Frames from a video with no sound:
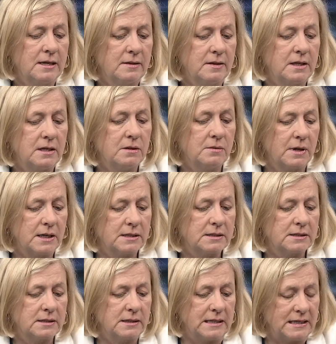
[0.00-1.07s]
The
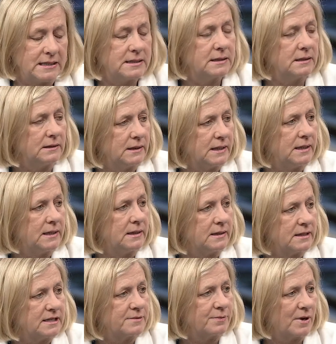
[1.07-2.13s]
U.S. needs to lead in
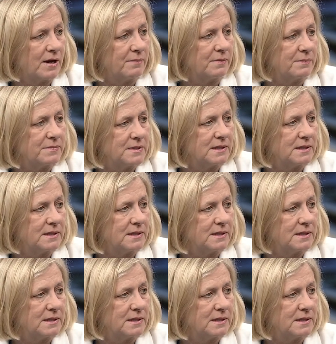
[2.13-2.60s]
these problems.